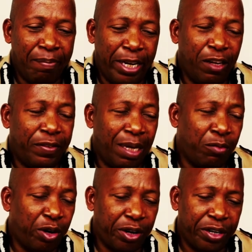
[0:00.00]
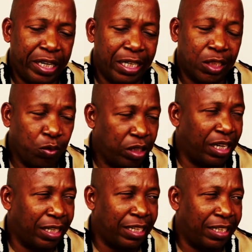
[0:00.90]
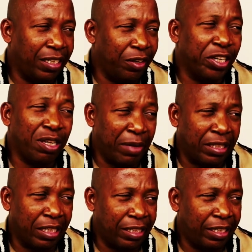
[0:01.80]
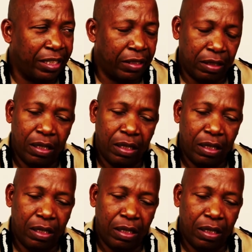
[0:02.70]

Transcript: many of them were in a social setting or the domestic setting.